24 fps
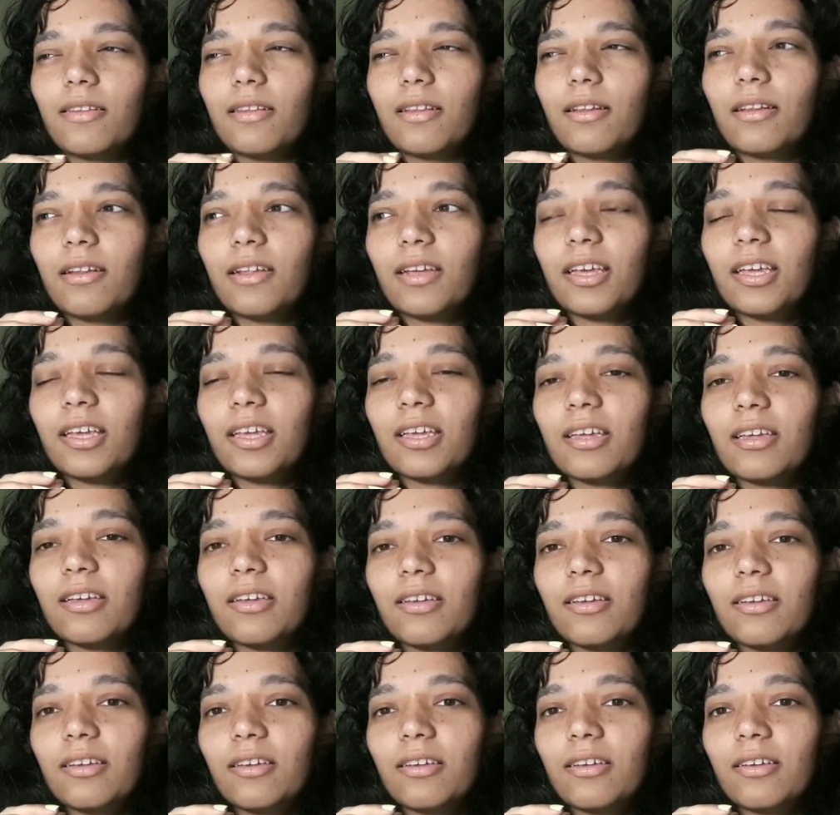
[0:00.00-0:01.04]
like
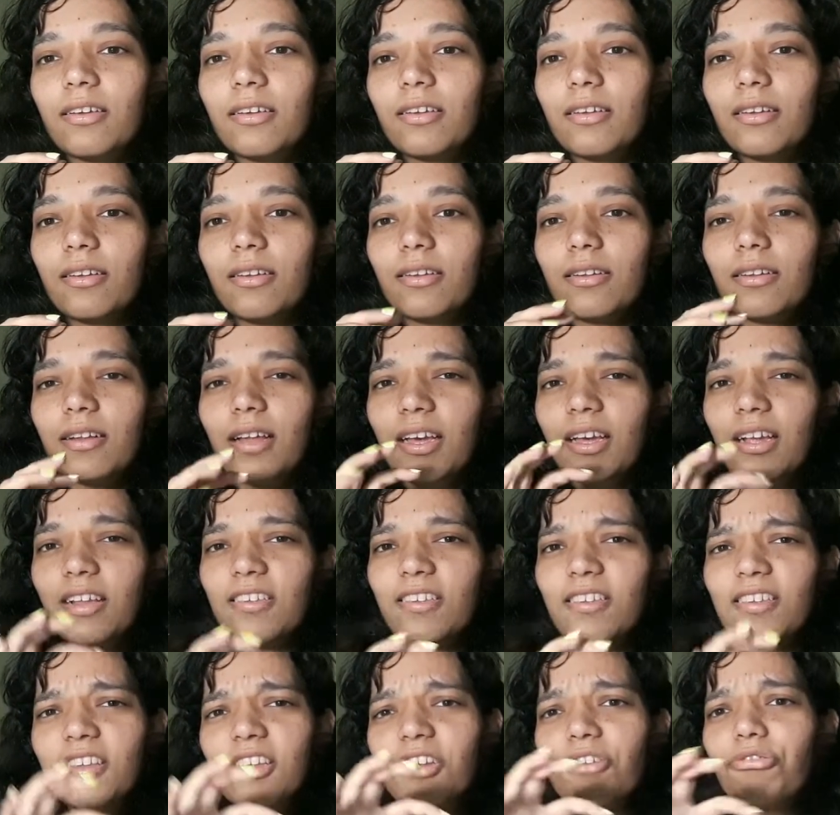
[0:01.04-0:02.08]
a
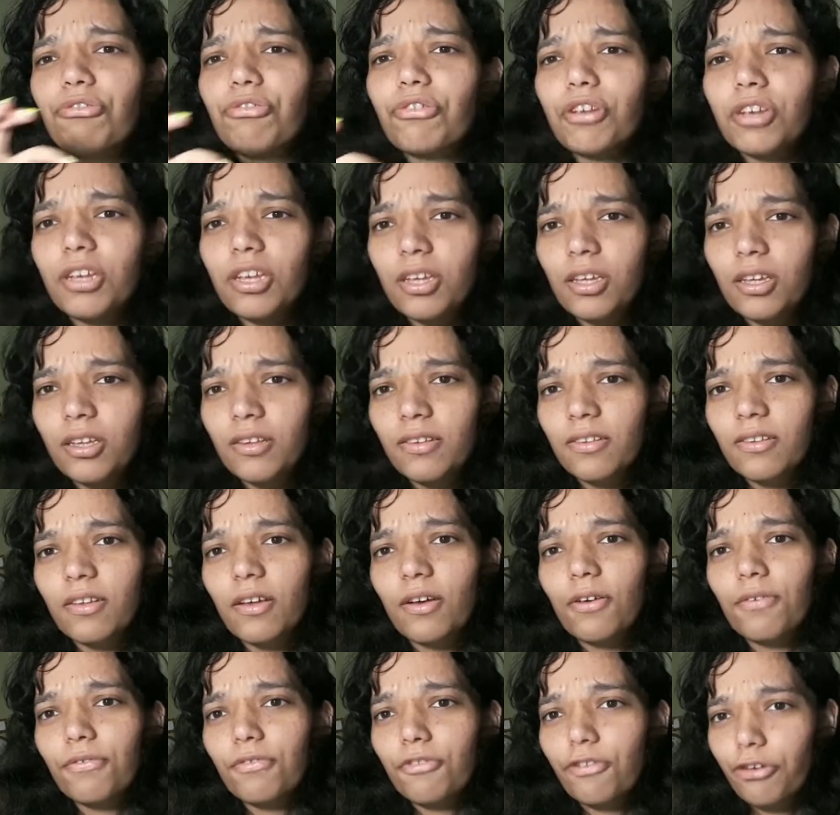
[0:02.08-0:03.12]
series
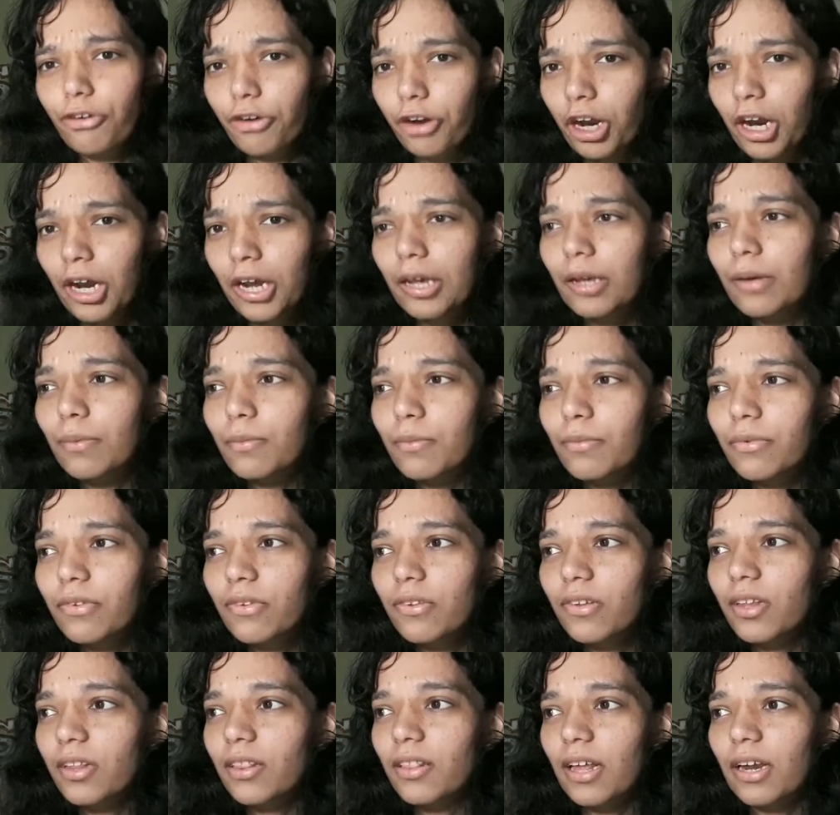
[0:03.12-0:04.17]
of
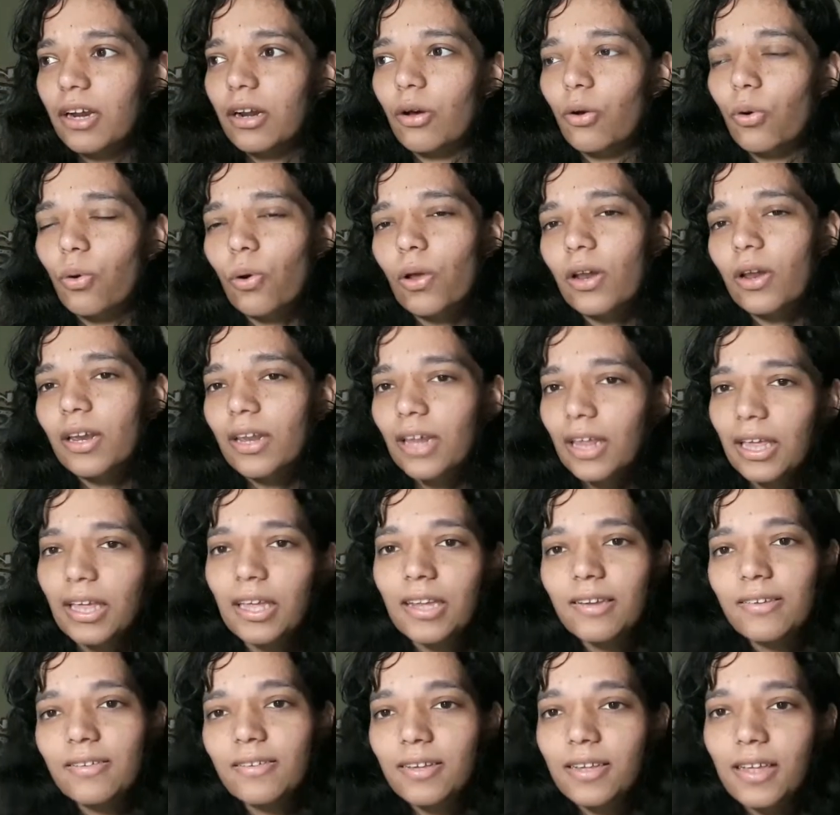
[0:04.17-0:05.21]
crimes that are all
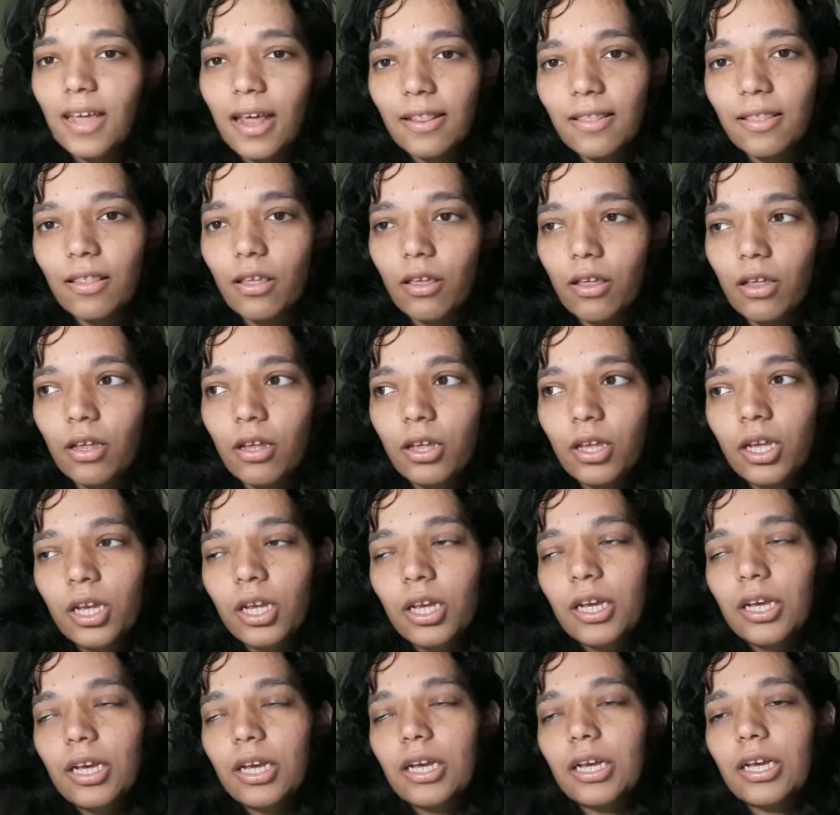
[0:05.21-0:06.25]
linked together,
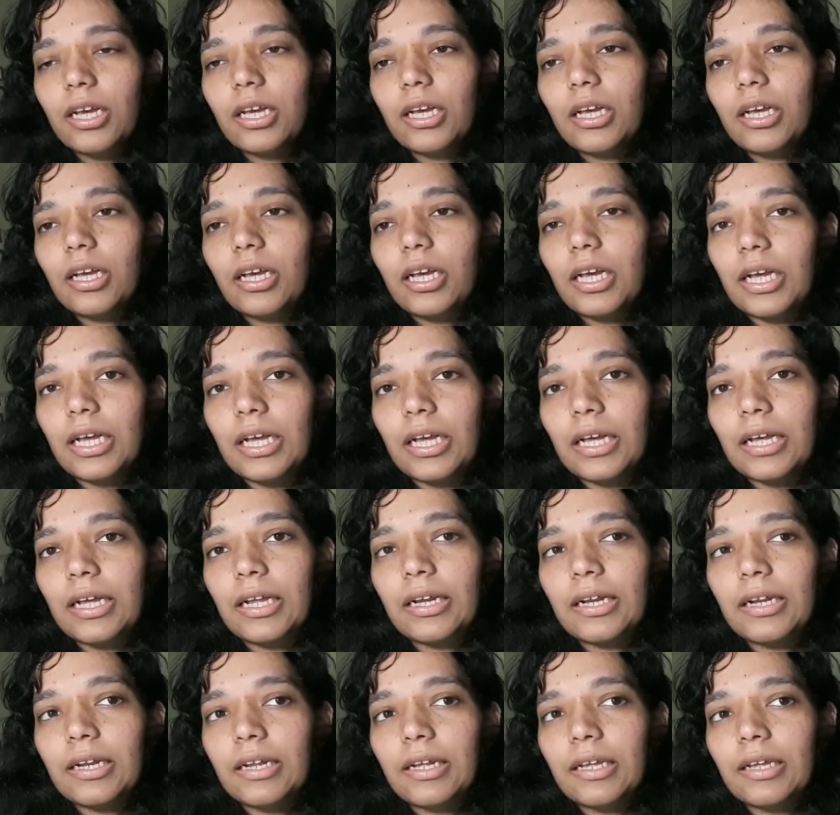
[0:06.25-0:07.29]

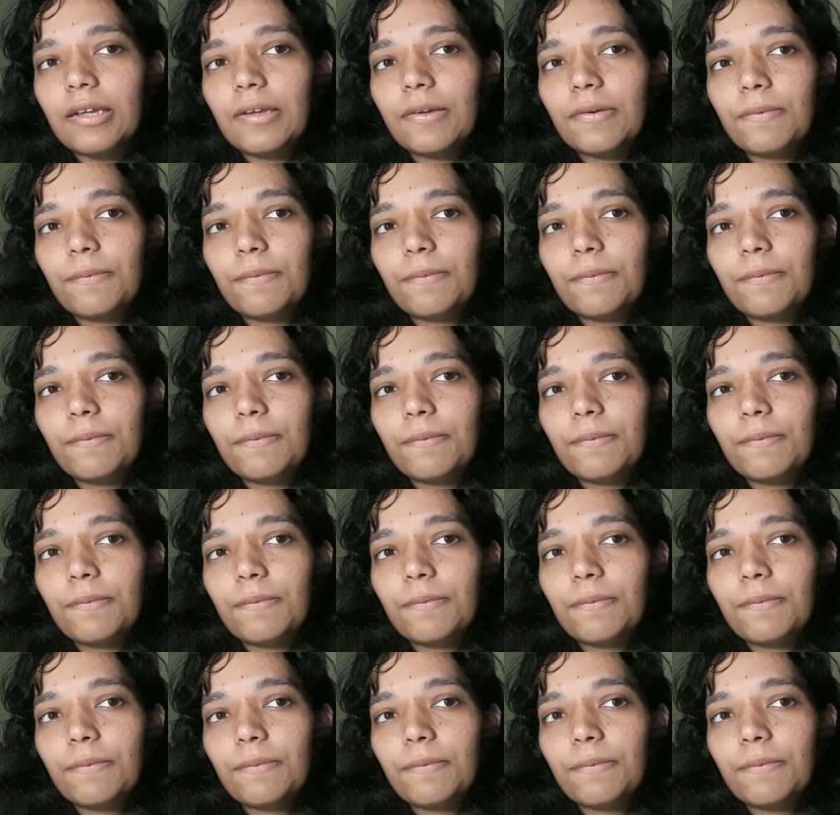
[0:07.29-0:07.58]
and they're